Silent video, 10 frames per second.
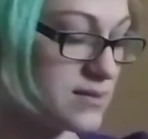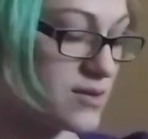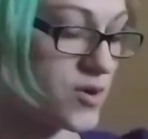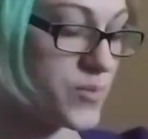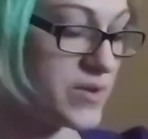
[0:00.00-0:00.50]

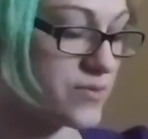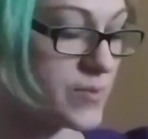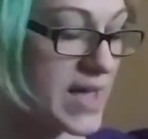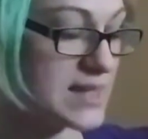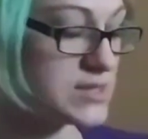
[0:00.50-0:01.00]
Combing from
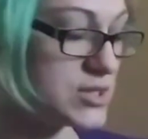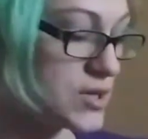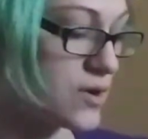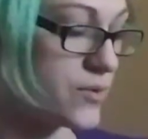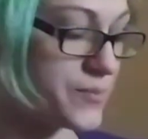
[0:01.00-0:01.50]
head to
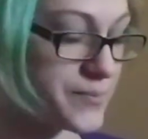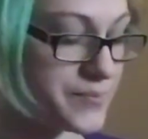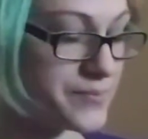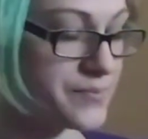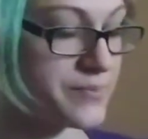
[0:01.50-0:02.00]
toe.
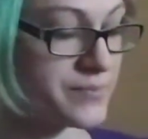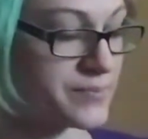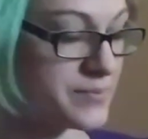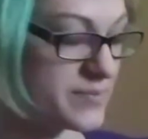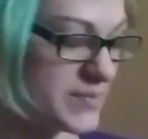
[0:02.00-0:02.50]

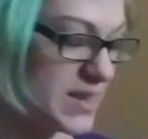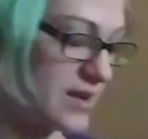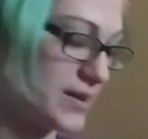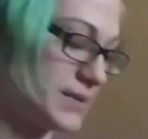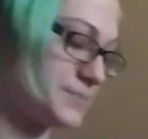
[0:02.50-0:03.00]

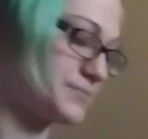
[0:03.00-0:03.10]
Alright.